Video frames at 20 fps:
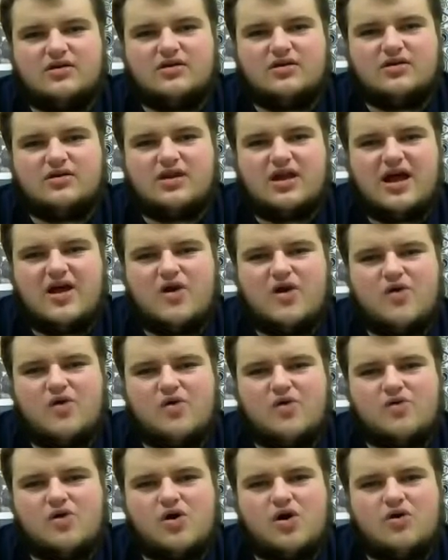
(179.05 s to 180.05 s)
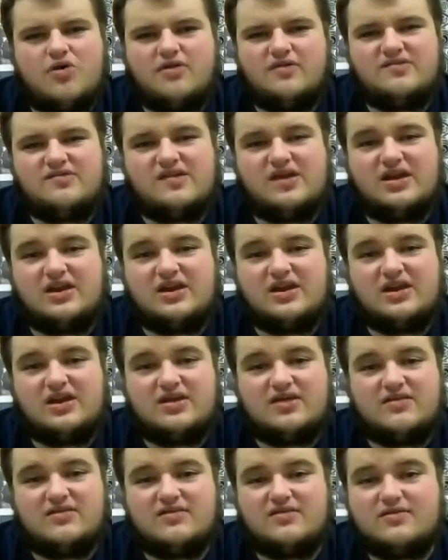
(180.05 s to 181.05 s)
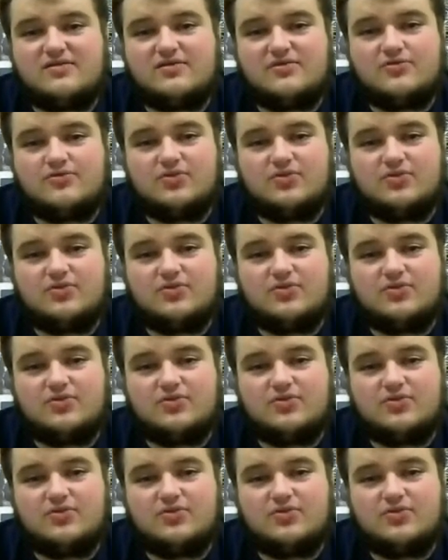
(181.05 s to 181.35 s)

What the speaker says: Now all that's needed is